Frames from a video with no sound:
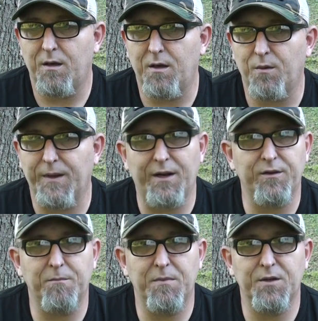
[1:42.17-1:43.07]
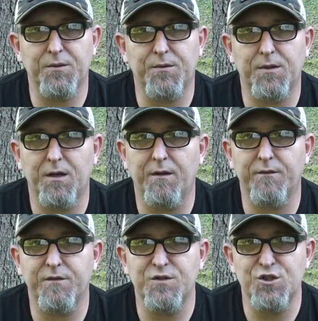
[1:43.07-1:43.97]
around the middle of
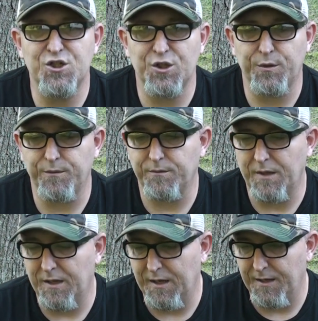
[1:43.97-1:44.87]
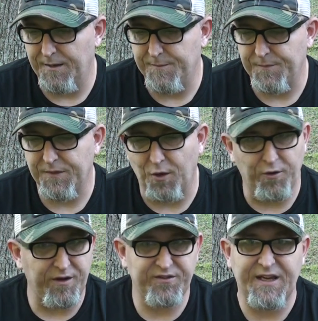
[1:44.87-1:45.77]
June.
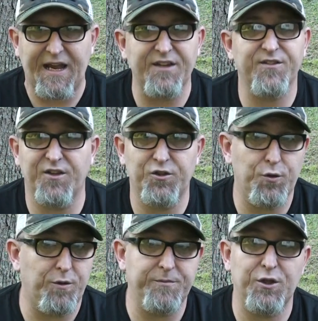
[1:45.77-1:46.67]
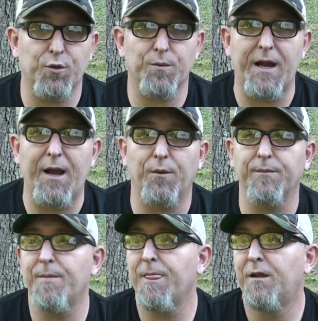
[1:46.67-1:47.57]
There is guys that do them year round,
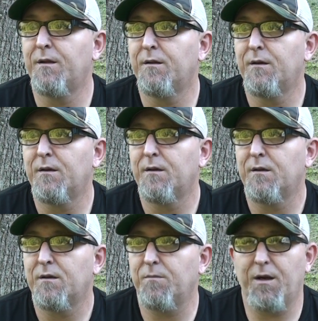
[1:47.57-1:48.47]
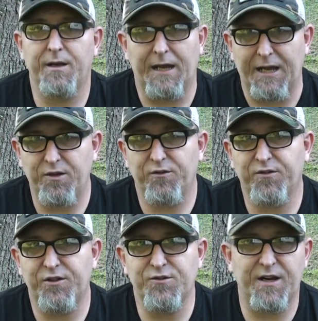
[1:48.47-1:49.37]
but I
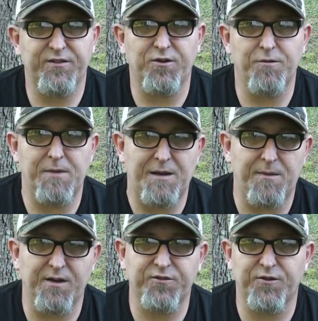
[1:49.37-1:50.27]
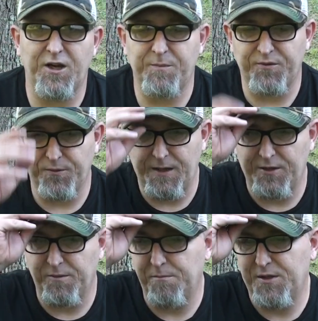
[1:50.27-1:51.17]
usually try to start my mock scrapes
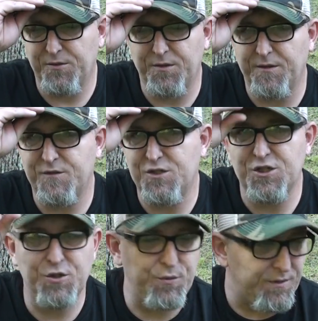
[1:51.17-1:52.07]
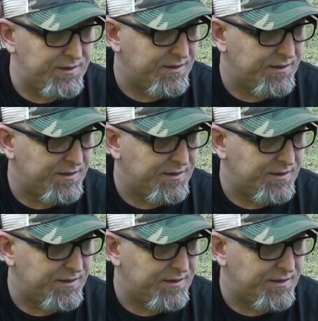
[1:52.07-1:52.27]
around the middle of June.